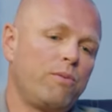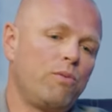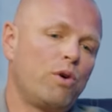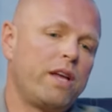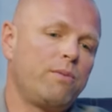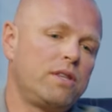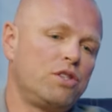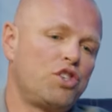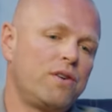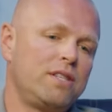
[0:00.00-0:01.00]
working with
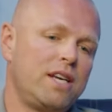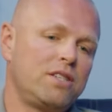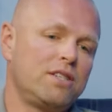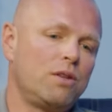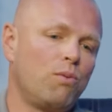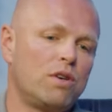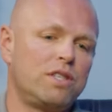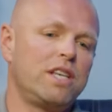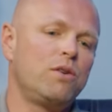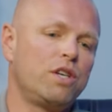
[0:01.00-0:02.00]
insurance agents the worst
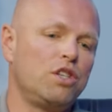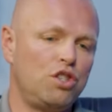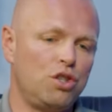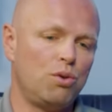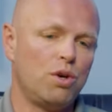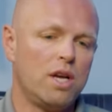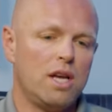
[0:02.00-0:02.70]
thing you can do